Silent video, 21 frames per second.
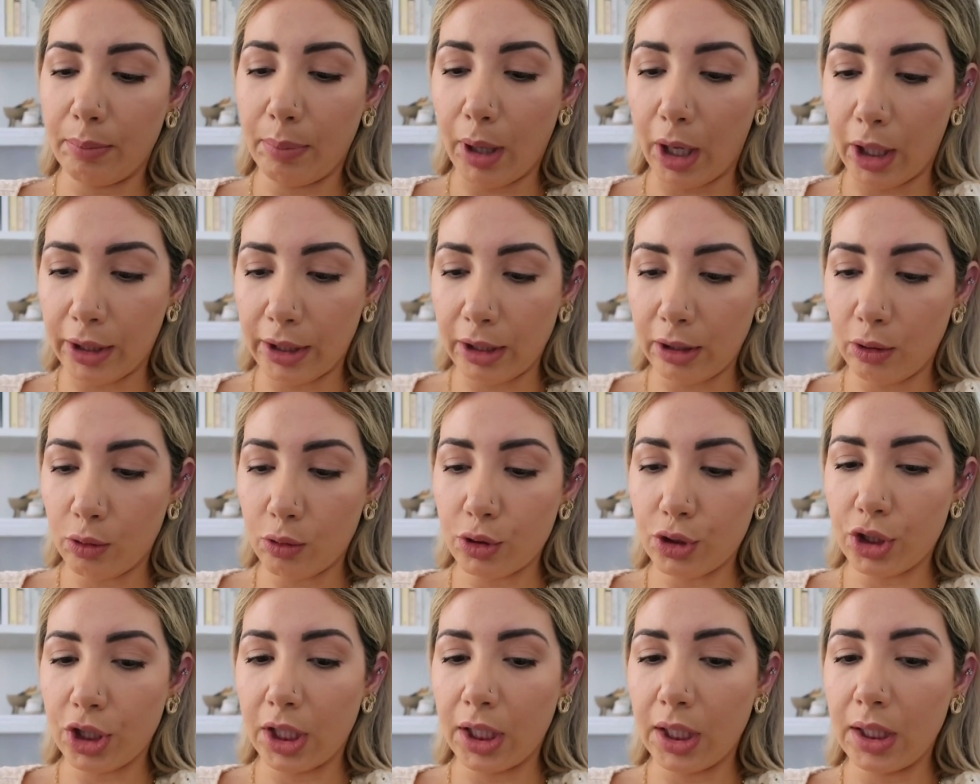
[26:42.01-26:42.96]
body
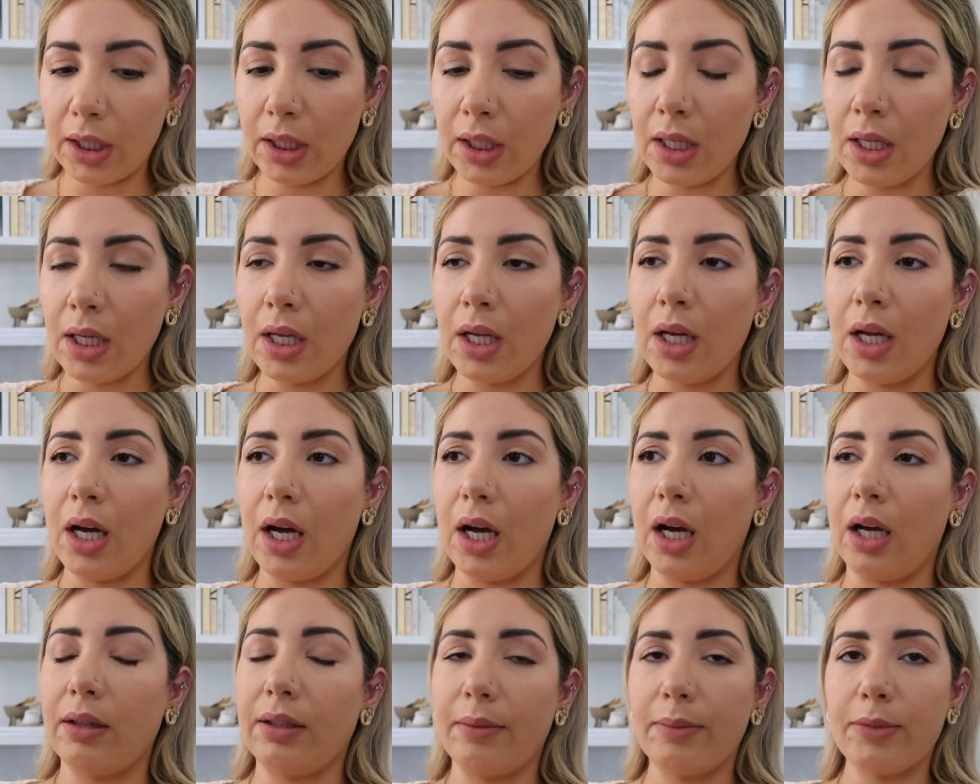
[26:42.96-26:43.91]
lotion
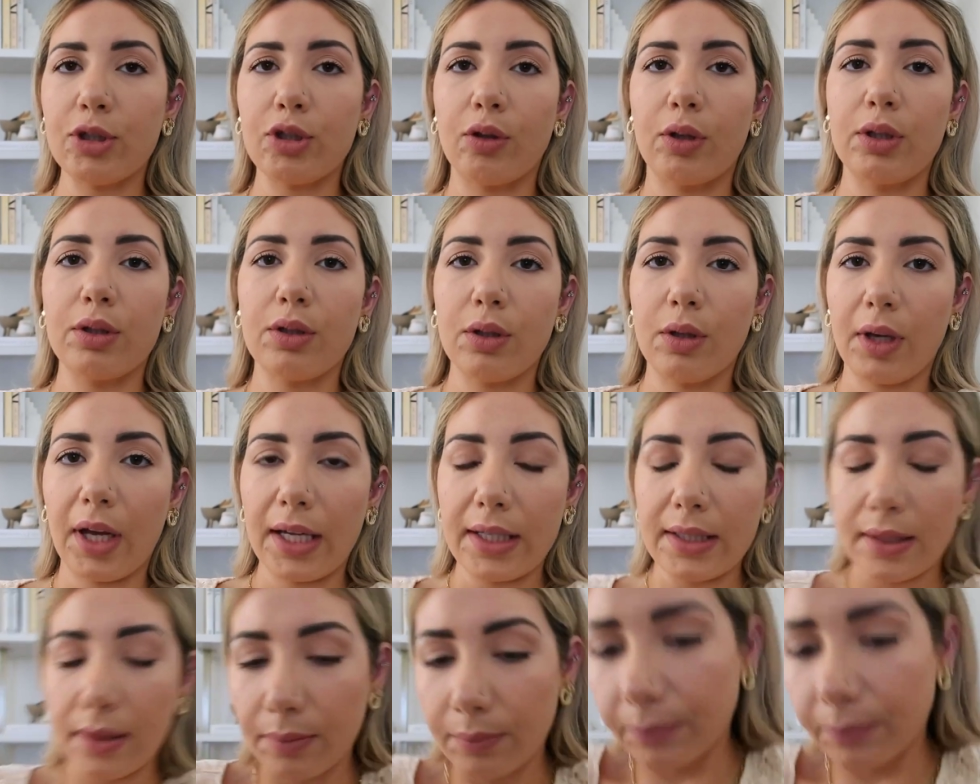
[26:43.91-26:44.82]
uh, let me show it to you guys